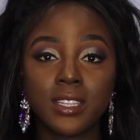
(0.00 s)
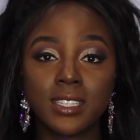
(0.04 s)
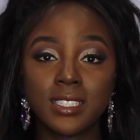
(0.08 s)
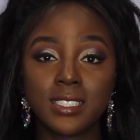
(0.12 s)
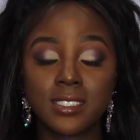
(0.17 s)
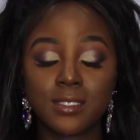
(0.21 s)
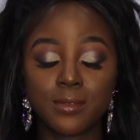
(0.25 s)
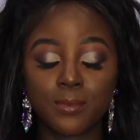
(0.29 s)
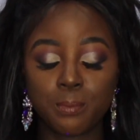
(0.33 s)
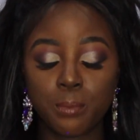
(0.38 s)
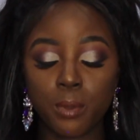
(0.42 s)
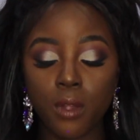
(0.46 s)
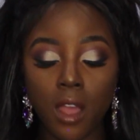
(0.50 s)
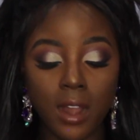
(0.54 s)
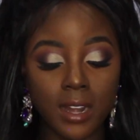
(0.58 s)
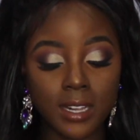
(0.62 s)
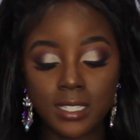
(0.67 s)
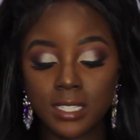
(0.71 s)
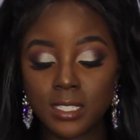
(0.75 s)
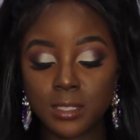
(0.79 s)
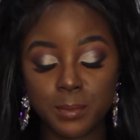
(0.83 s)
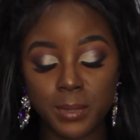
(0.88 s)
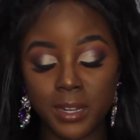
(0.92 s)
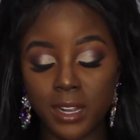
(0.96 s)
This
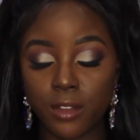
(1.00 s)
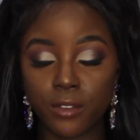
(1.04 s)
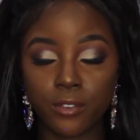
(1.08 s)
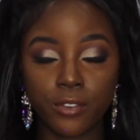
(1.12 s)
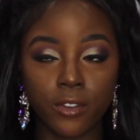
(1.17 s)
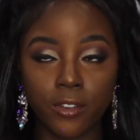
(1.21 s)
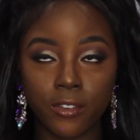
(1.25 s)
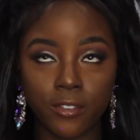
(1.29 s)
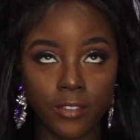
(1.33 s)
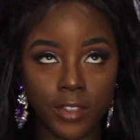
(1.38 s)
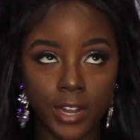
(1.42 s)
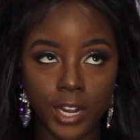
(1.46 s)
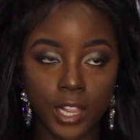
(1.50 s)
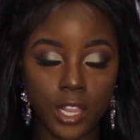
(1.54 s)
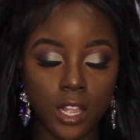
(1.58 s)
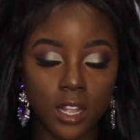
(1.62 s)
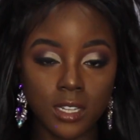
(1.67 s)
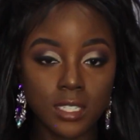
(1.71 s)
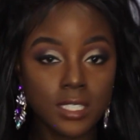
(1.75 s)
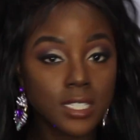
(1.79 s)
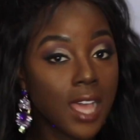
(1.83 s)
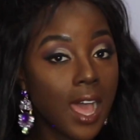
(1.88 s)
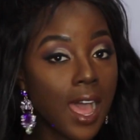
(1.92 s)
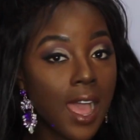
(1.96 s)
product has been out for a very
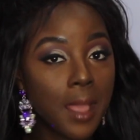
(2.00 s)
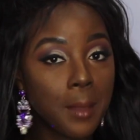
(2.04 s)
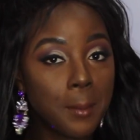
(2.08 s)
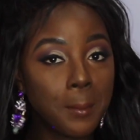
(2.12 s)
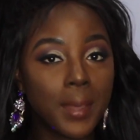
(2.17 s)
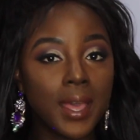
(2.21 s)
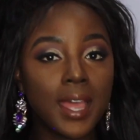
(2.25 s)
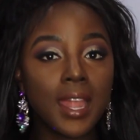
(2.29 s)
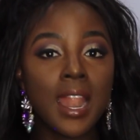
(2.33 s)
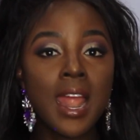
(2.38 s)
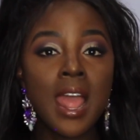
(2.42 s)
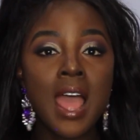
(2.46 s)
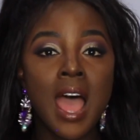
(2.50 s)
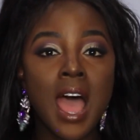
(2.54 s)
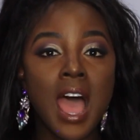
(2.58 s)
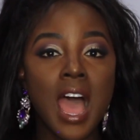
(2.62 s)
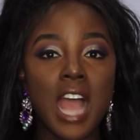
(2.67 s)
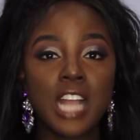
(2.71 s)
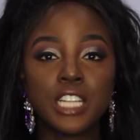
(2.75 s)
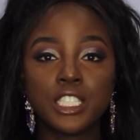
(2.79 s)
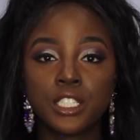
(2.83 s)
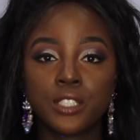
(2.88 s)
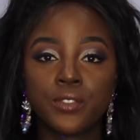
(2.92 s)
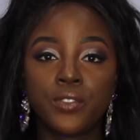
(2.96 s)
long time, but
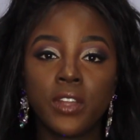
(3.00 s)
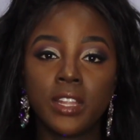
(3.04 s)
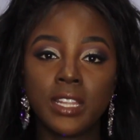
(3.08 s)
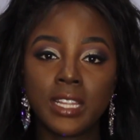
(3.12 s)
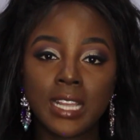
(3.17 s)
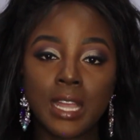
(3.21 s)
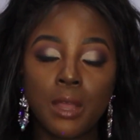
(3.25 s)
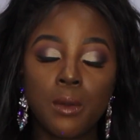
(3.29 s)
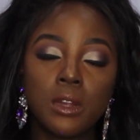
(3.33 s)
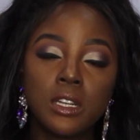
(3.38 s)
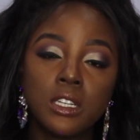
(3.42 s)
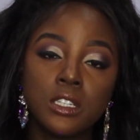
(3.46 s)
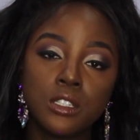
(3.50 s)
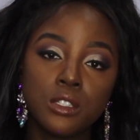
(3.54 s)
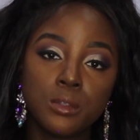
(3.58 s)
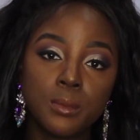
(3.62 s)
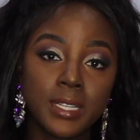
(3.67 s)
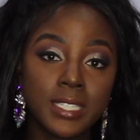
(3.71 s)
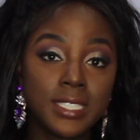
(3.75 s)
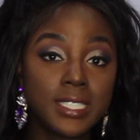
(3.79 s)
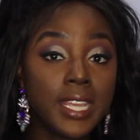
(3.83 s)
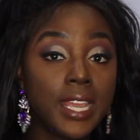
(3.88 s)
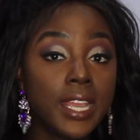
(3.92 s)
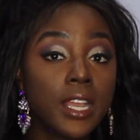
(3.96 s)
I just felt like I wanted to do
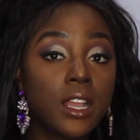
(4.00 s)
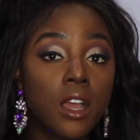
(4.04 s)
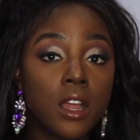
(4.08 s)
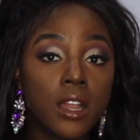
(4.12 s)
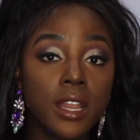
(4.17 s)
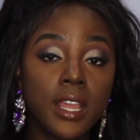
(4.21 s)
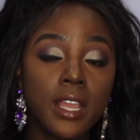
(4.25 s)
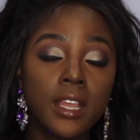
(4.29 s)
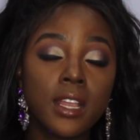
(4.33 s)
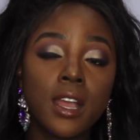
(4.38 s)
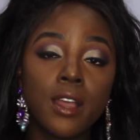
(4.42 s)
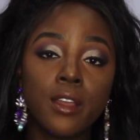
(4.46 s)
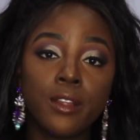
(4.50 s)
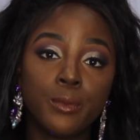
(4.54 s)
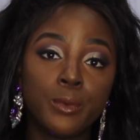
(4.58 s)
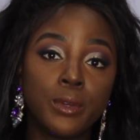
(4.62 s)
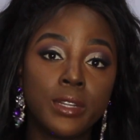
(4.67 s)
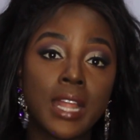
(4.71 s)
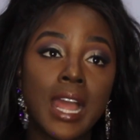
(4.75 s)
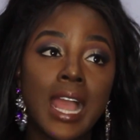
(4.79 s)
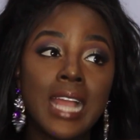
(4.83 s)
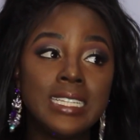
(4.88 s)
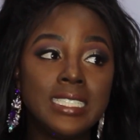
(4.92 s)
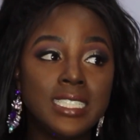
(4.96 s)
my take on it.
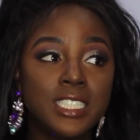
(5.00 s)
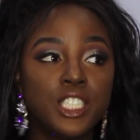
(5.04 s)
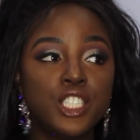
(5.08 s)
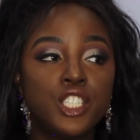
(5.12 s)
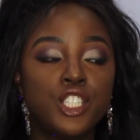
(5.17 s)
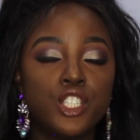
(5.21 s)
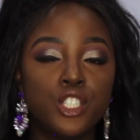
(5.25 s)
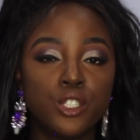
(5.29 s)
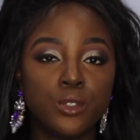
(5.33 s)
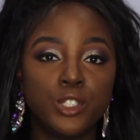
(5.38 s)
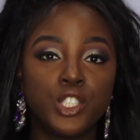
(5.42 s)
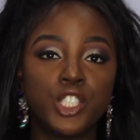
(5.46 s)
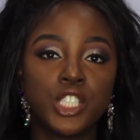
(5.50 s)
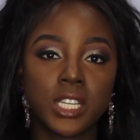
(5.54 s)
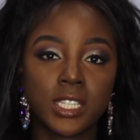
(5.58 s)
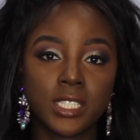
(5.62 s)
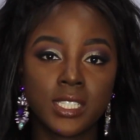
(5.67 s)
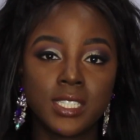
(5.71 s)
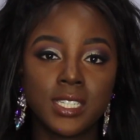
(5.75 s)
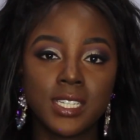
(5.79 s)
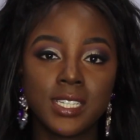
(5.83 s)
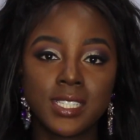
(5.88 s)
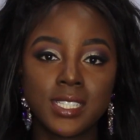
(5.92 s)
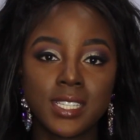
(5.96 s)
I needed to do it
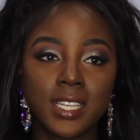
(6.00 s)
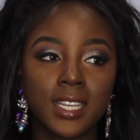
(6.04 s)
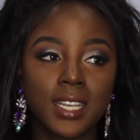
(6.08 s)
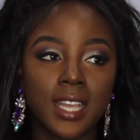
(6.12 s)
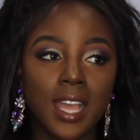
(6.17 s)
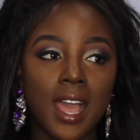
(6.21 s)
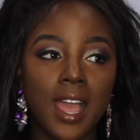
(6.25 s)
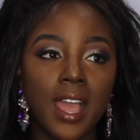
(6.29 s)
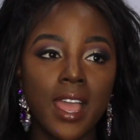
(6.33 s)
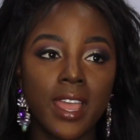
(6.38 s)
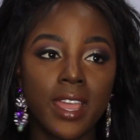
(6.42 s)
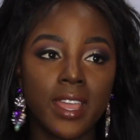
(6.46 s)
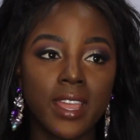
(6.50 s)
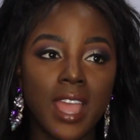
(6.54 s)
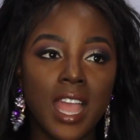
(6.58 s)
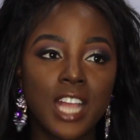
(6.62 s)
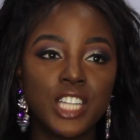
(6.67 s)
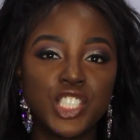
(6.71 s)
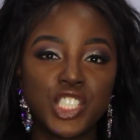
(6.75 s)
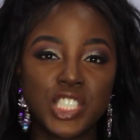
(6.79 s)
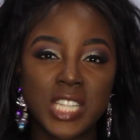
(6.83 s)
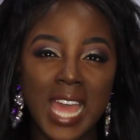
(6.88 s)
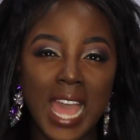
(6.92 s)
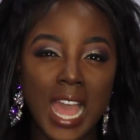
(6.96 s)
justice. Like
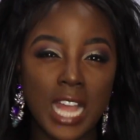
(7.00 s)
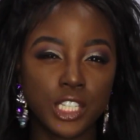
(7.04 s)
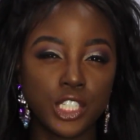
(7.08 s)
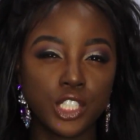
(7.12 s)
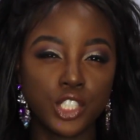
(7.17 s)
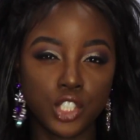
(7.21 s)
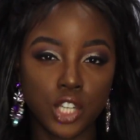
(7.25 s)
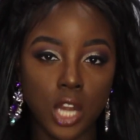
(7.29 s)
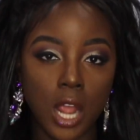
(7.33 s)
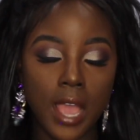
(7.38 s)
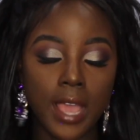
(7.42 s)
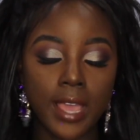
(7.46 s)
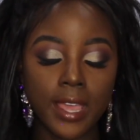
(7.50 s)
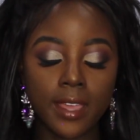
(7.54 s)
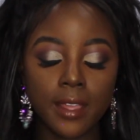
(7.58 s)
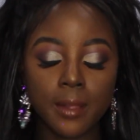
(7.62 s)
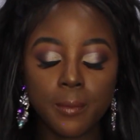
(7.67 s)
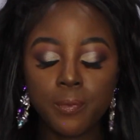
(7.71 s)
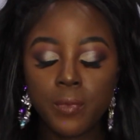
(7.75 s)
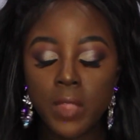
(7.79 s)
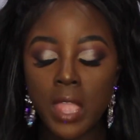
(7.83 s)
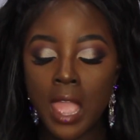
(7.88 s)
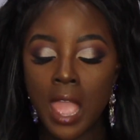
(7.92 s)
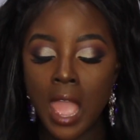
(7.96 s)
I just had to try
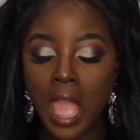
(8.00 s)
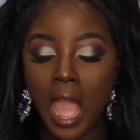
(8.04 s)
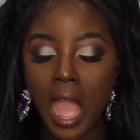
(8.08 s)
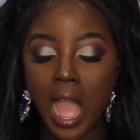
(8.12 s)
it.